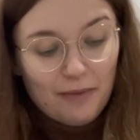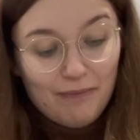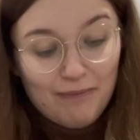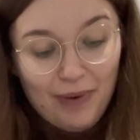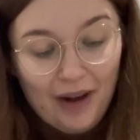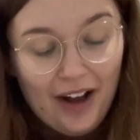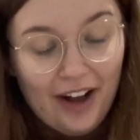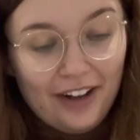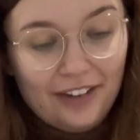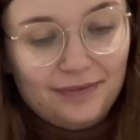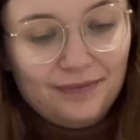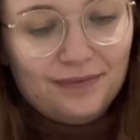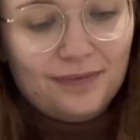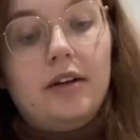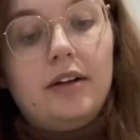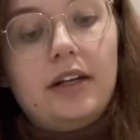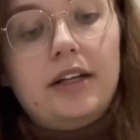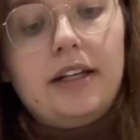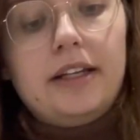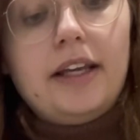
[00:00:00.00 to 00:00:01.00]
But
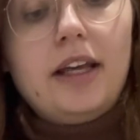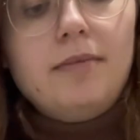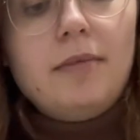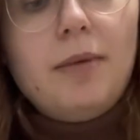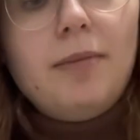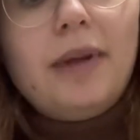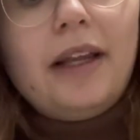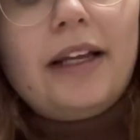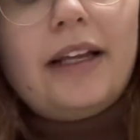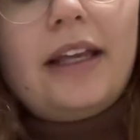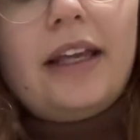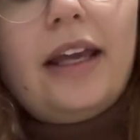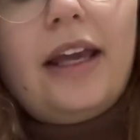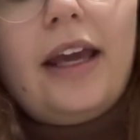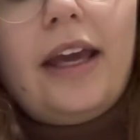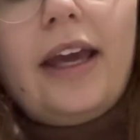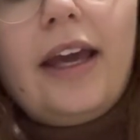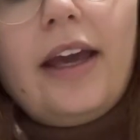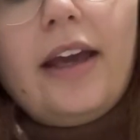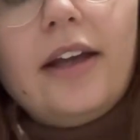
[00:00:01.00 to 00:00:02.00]
I'm gonna get my
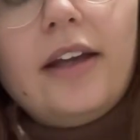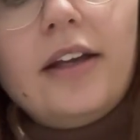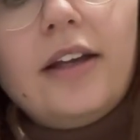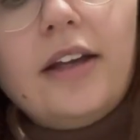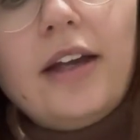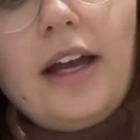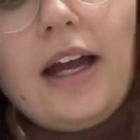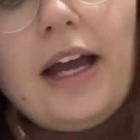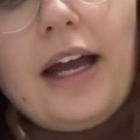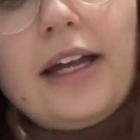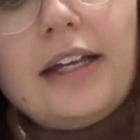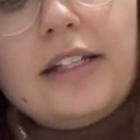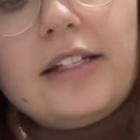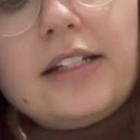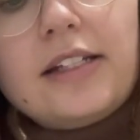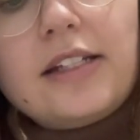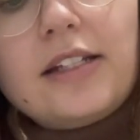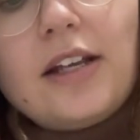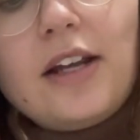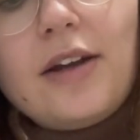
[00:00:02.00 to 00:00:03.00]
blanket
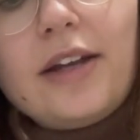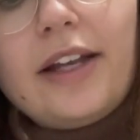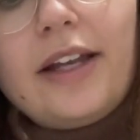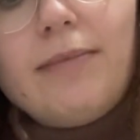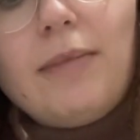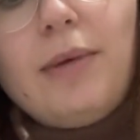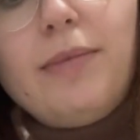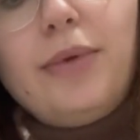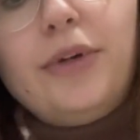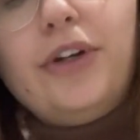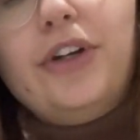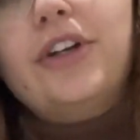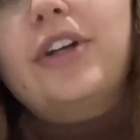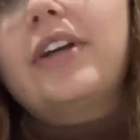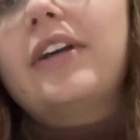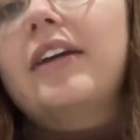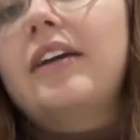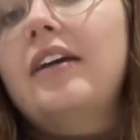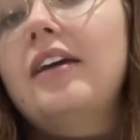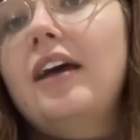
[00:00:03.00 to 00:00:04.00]
and get my
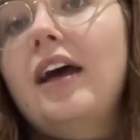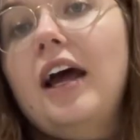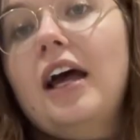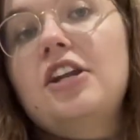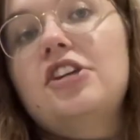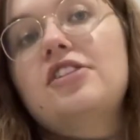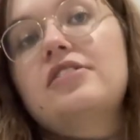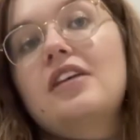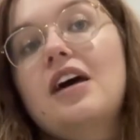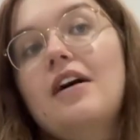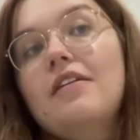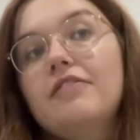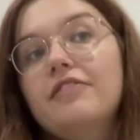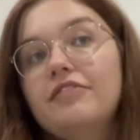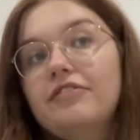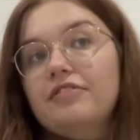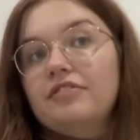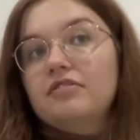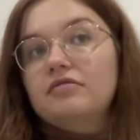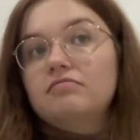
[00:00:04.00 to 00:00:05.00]
book and just have
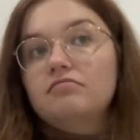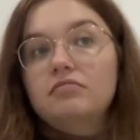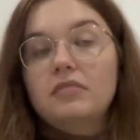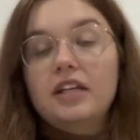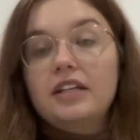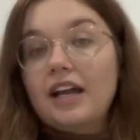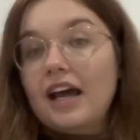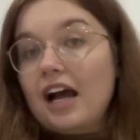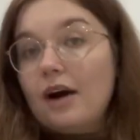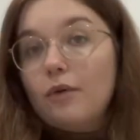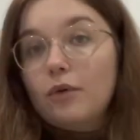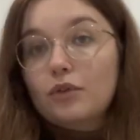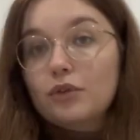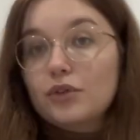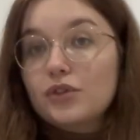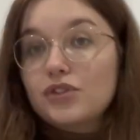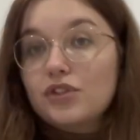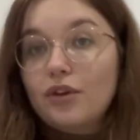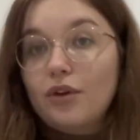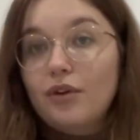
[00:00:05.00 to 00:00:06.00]
an hour
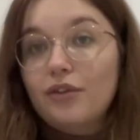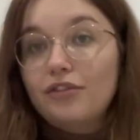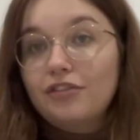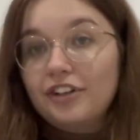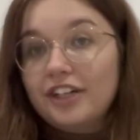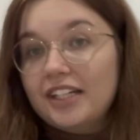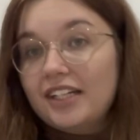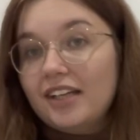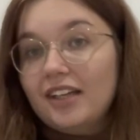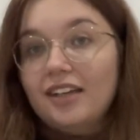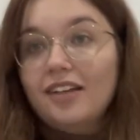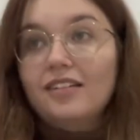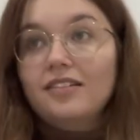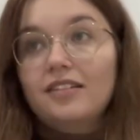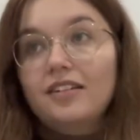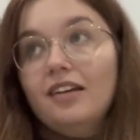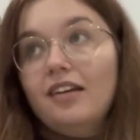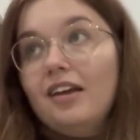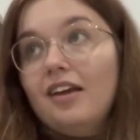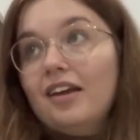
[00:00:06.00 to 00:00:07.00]
or so of reading,
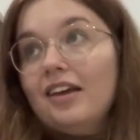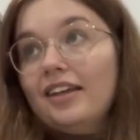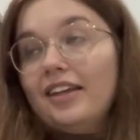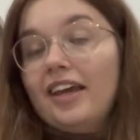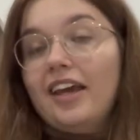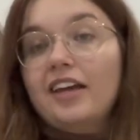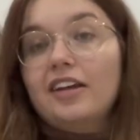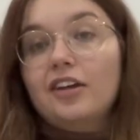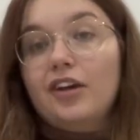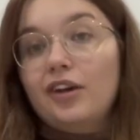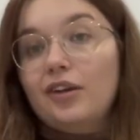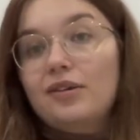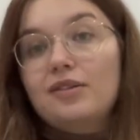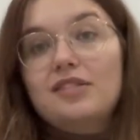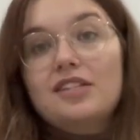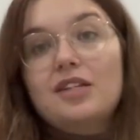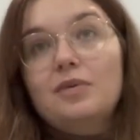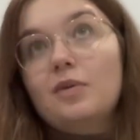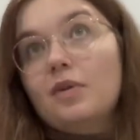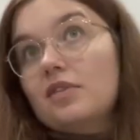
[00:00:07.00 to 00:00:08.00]
getting
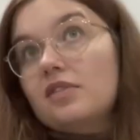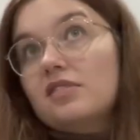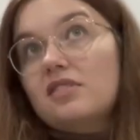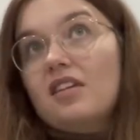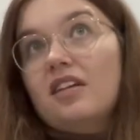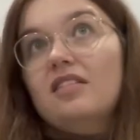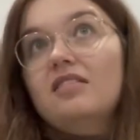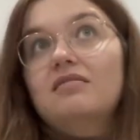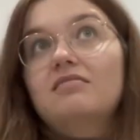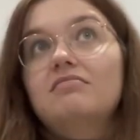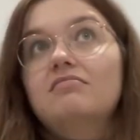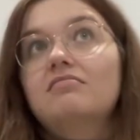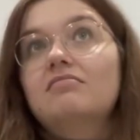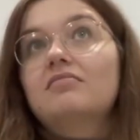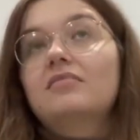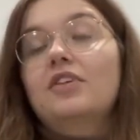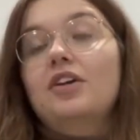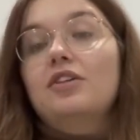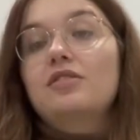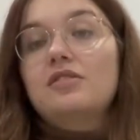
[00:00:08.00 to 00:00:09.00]
cozy while the sun
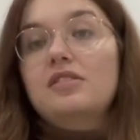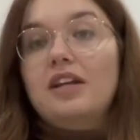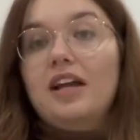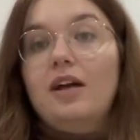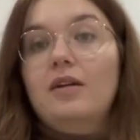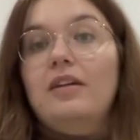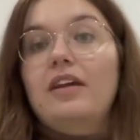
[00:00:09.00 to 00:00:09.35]
goes down.